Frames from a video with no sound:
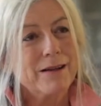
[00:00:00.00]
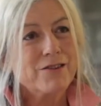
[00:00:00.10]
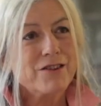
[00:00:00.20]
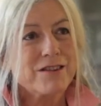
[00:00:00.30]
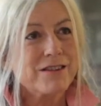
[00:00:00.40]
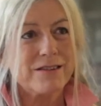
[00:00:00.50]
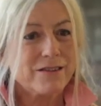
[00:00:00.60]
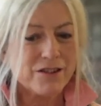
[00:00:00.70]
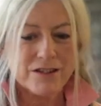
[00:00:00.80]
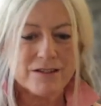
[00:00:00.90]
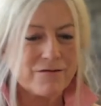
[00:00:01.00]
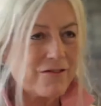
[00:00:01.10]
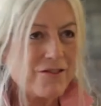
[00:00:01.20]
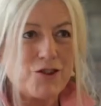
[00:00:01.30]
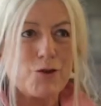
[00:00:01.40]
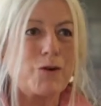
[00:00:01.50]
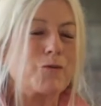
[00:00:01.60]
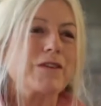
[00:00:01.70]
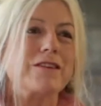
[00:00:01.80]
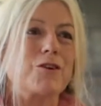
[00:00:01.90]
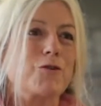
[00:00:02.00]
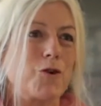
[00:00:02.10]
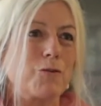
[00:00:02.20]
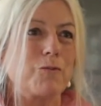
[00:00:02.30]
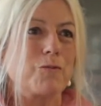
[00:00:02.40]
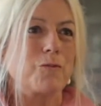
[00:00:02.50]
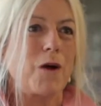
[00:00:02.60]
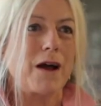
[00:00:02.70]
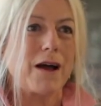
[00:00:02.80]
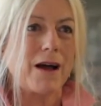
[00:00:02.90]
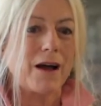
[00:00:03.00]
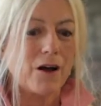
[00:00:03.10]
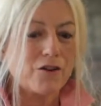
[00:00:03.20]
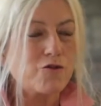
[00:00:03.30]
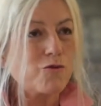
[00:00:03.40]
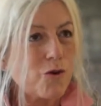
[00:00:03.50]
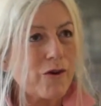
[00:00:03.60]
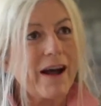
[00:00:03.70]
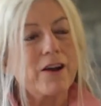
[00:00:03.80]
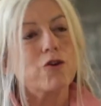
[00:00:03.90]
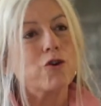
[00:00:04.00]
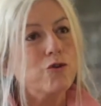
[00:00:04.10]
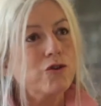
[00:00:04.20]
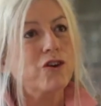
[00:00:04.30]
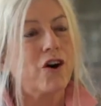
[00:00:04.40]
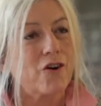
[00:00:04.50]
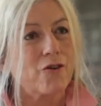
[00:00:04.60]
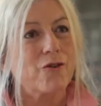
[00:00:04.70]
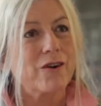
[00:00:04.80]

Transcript: Just do it with your group. Draw out who you know